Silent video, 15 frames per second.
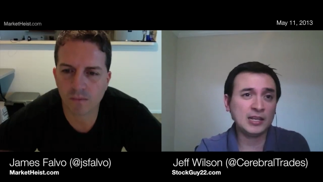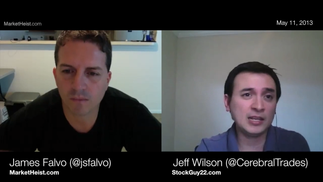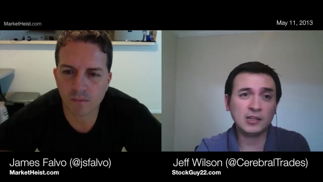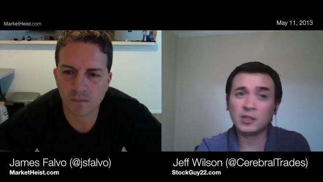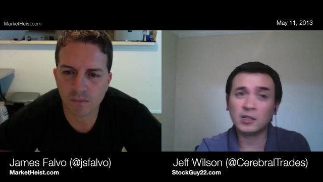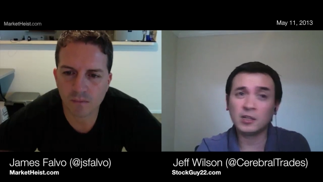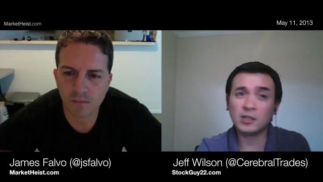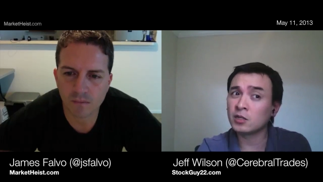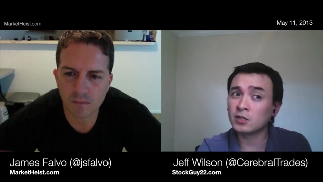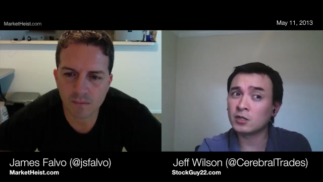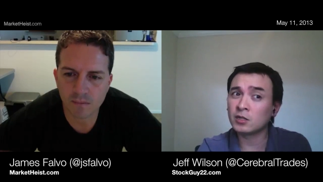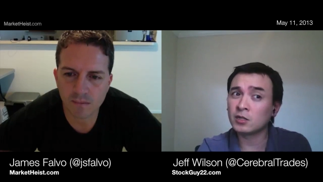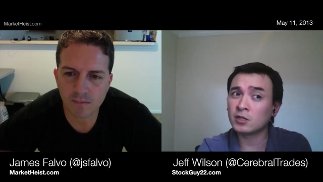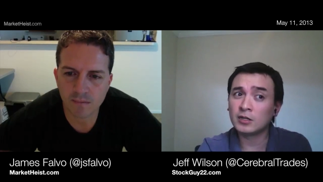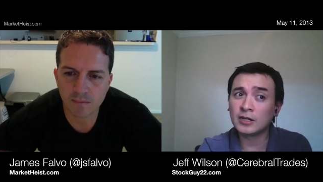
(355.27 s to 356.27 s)
Speaker 1: guy
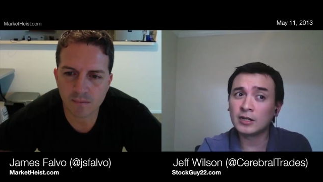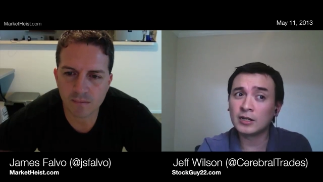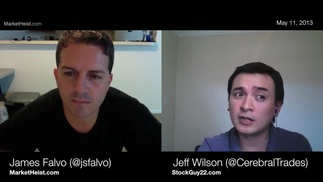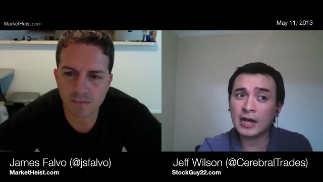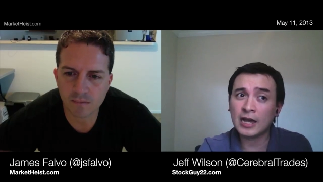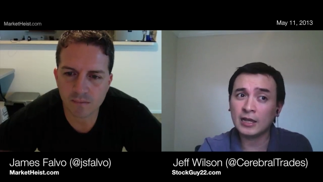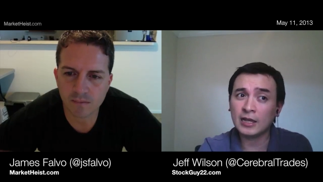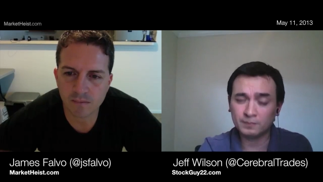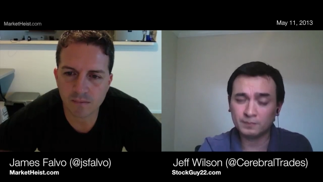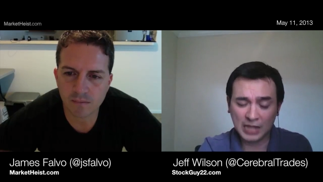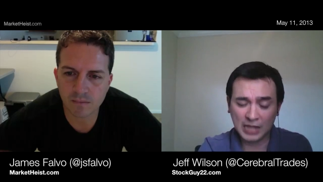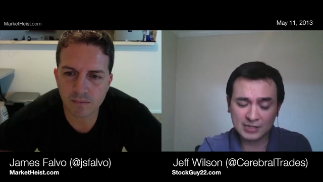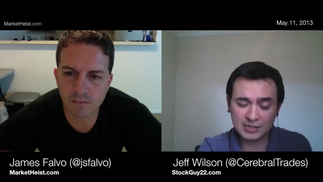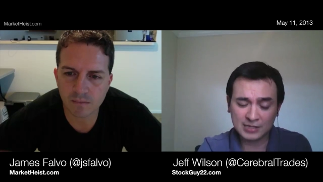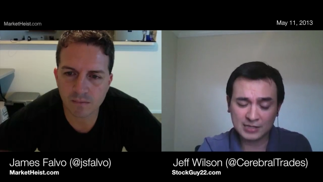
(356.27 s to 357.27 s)
um, at StockDarts
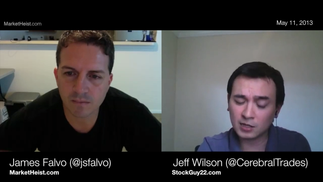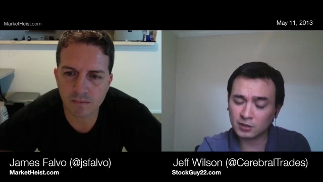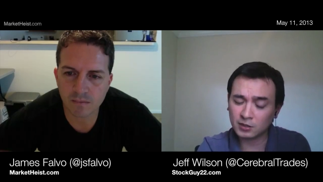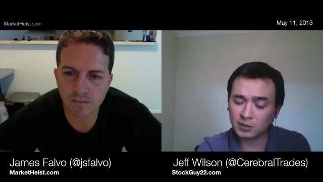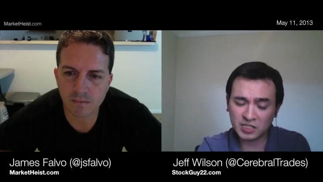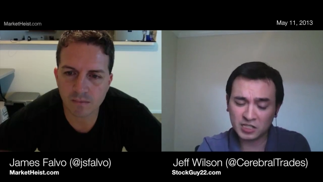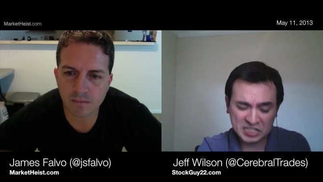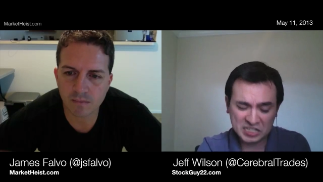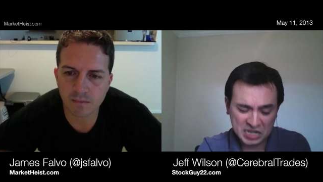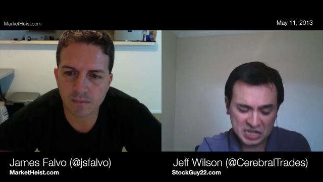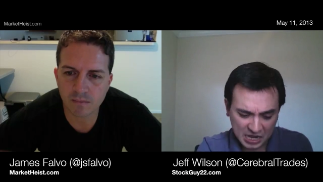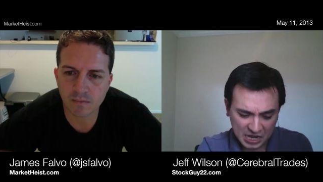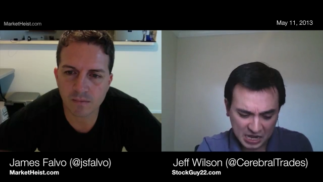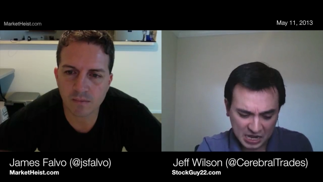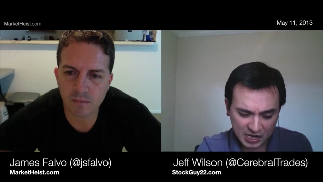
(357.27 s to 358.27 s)
uh, that do
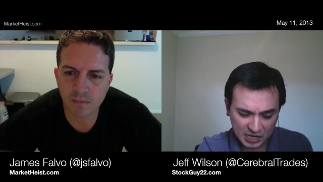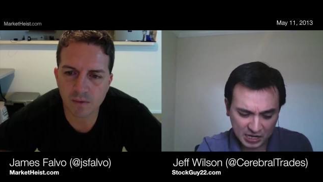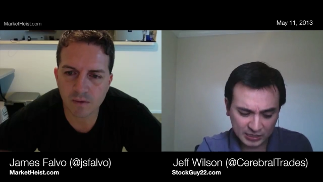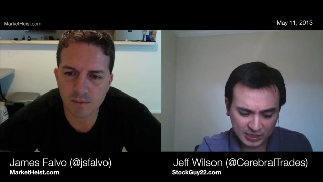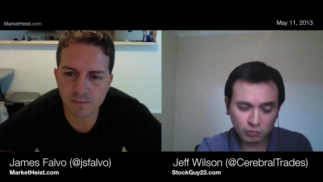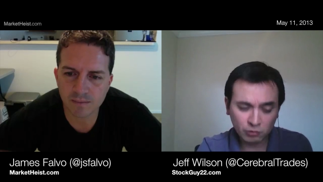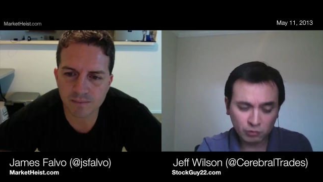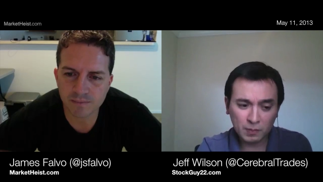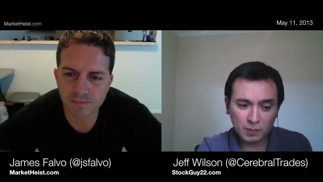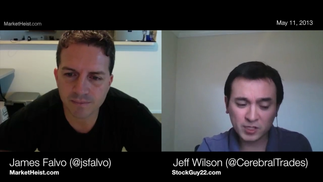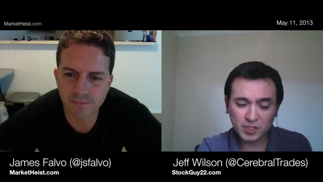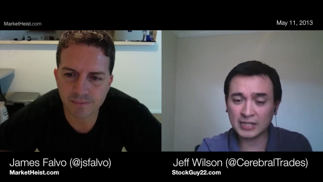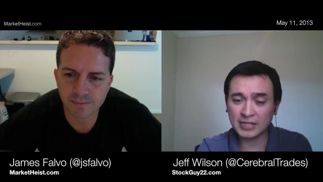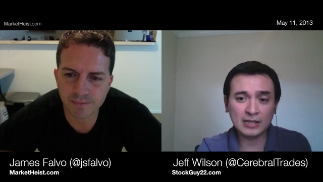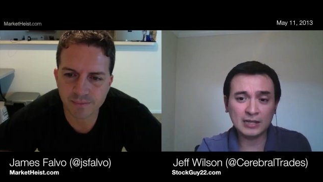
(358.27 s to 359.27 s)
options, and then
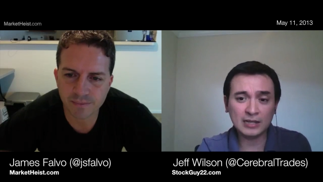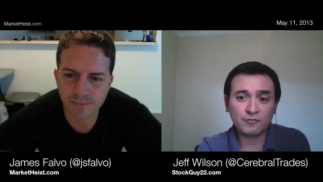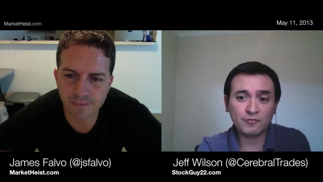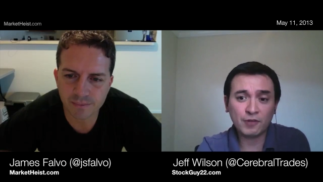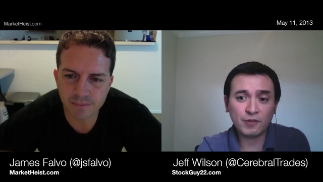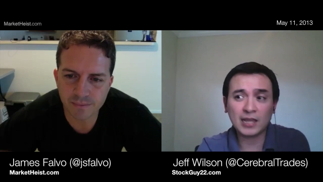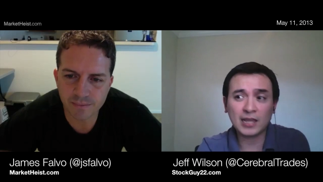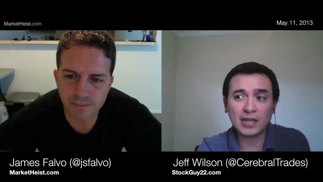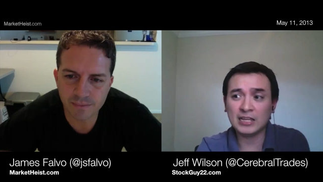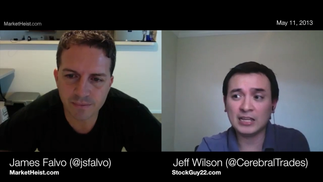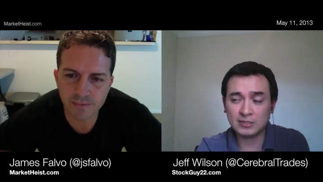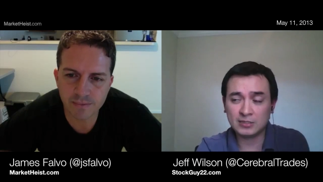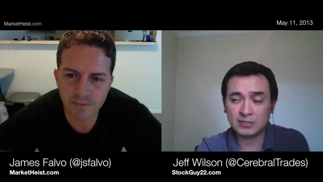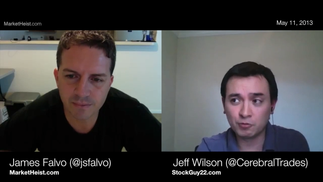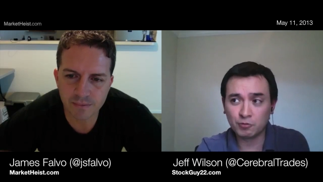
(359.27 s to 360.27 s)
Frank is really
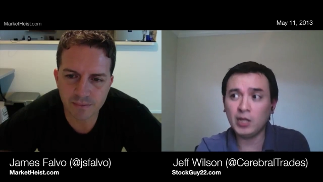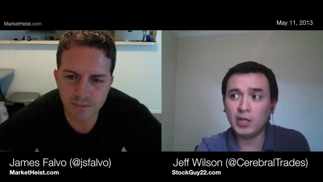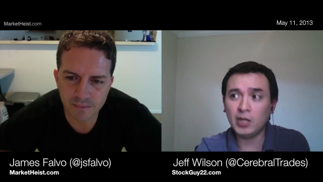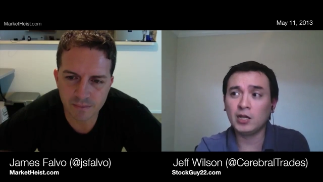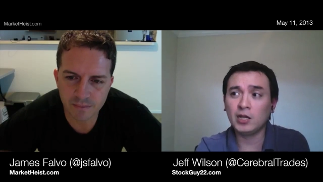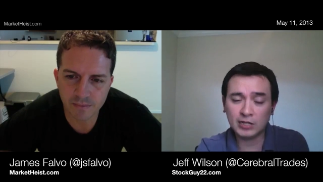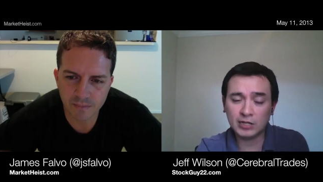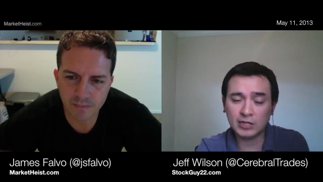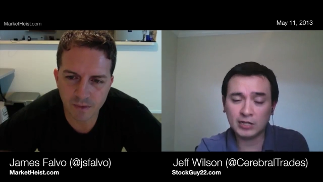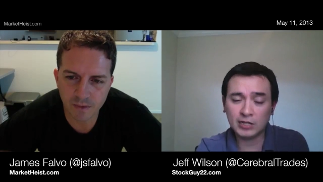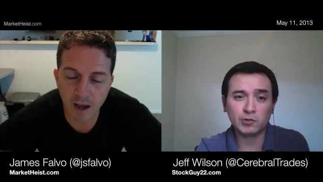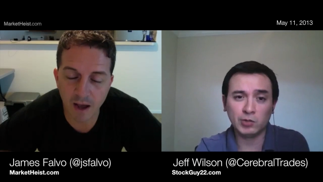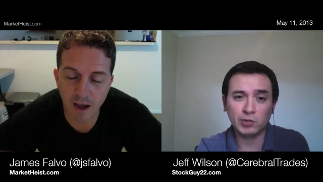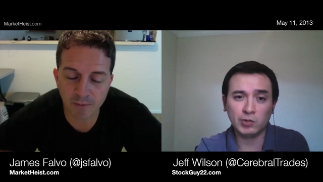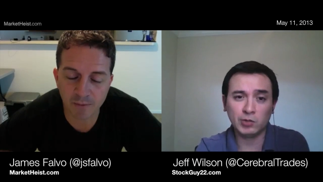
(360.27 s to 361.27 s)
good at swing trades.
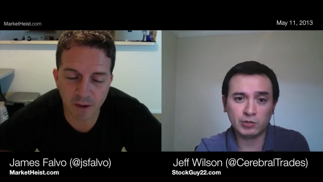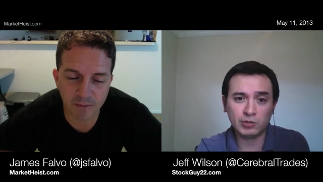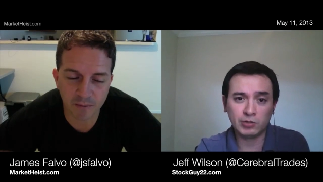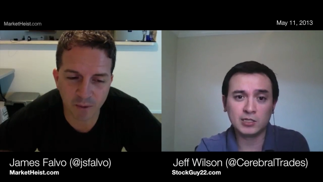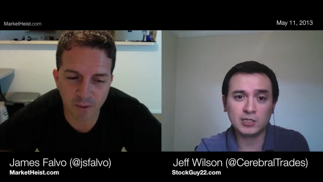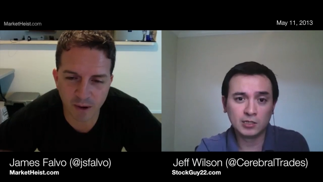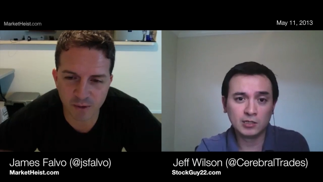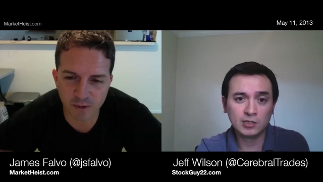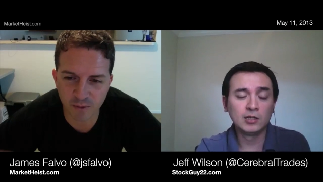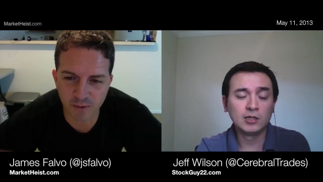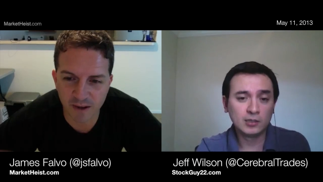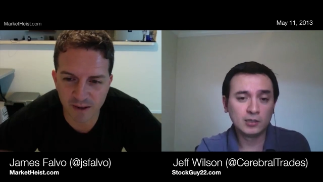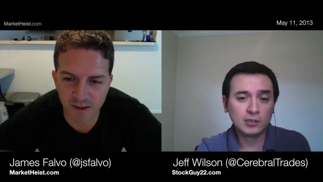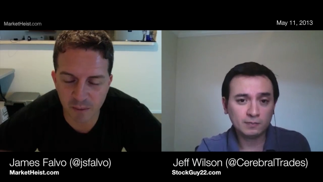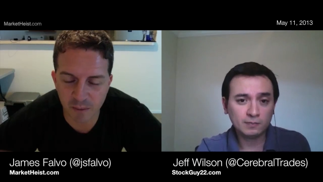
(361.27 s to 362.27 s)
Speaker 2: Yeah, I've, I've watched
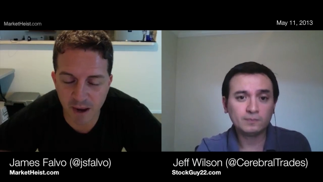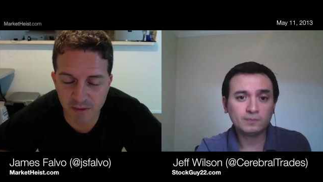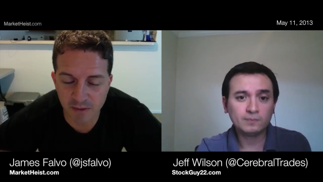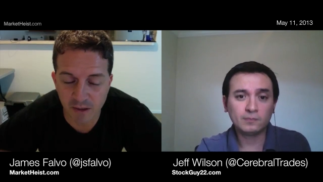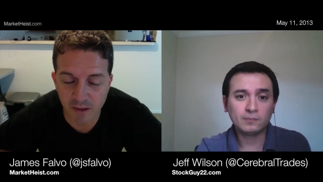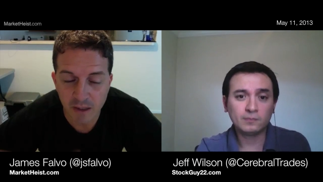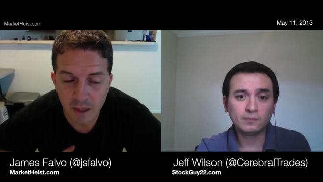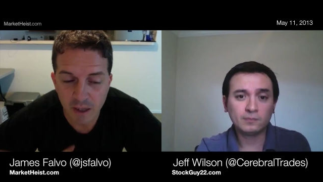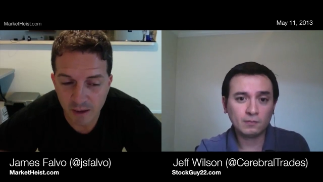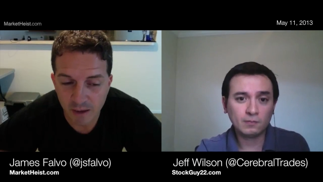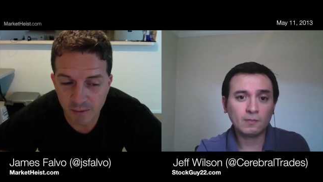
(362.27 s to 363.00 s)
Frank in the past. And in